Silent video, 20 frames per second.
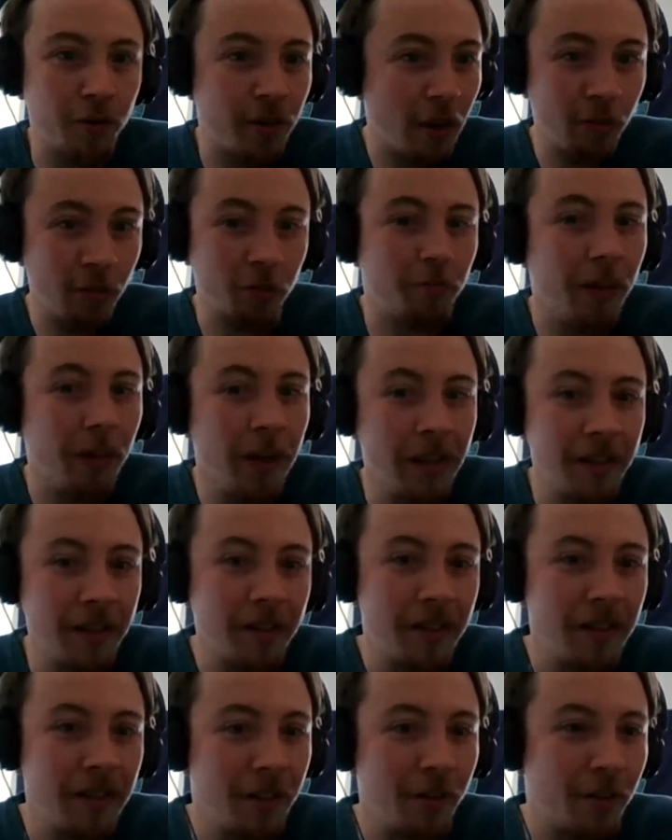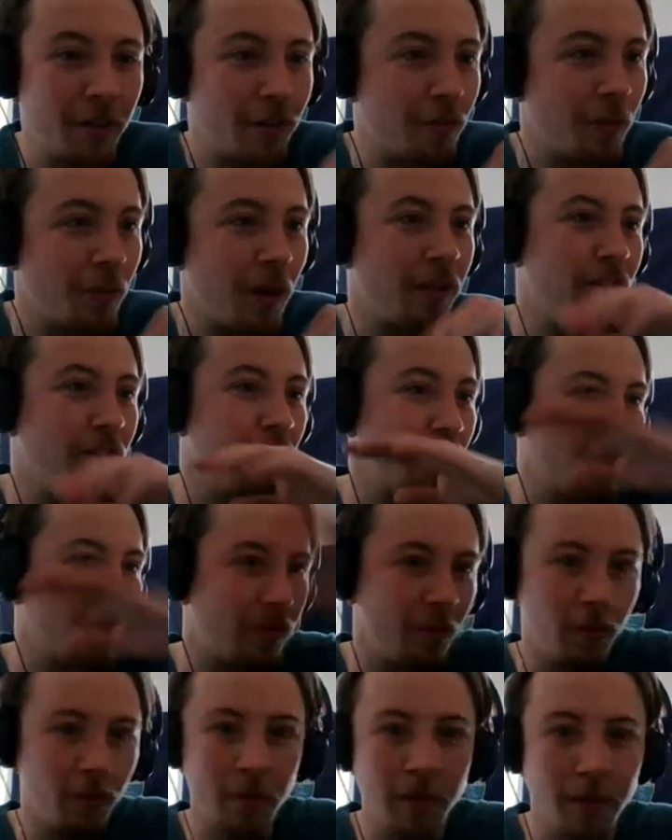That was brilliant, because we
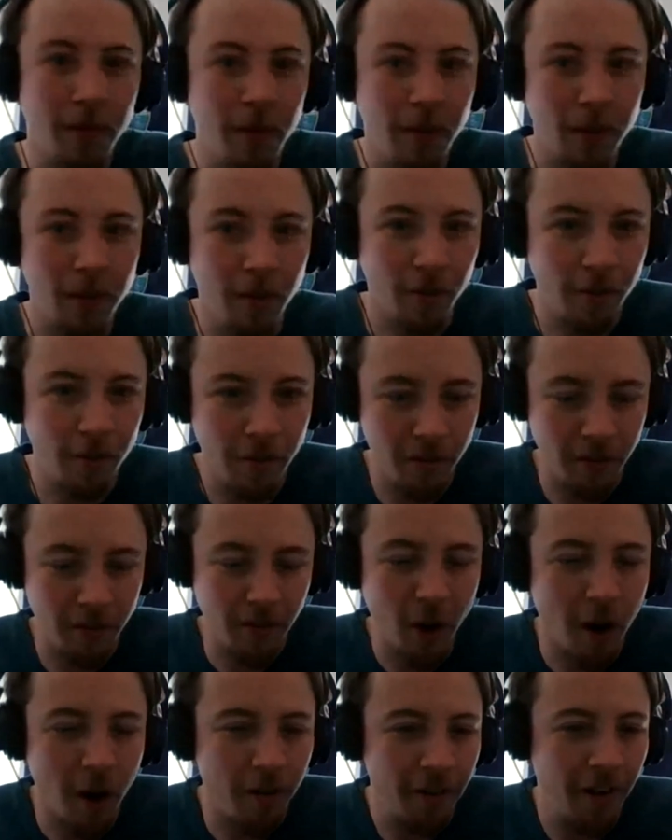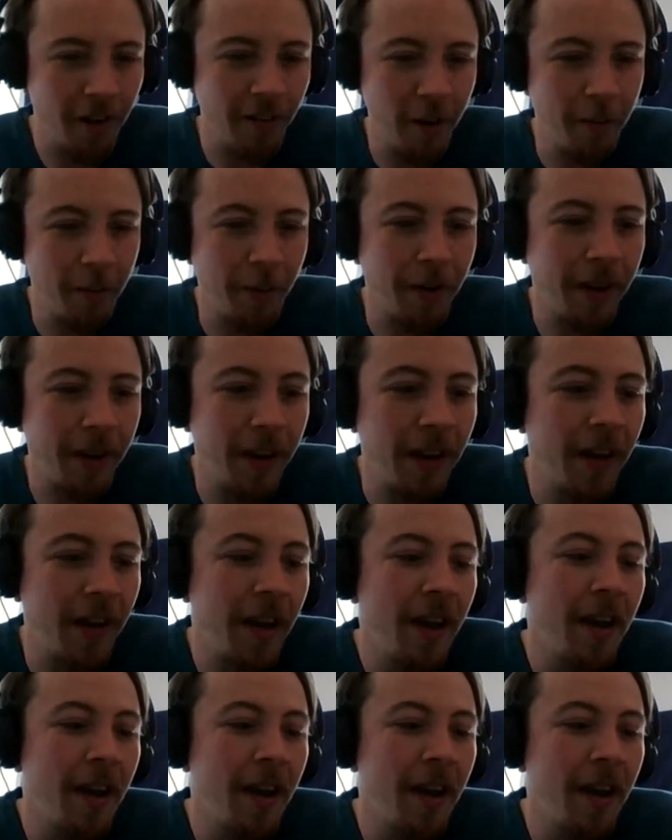were able to just cover everybody.